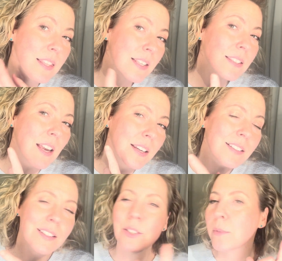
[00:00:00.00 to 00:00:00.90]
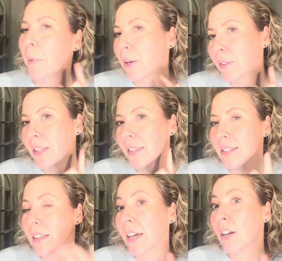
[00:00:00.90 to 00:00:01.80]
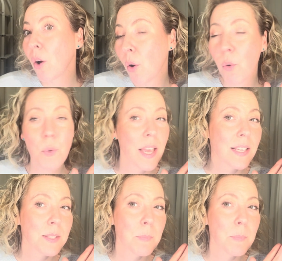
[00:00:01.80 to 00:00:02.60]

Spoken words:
This side looks better than this side always.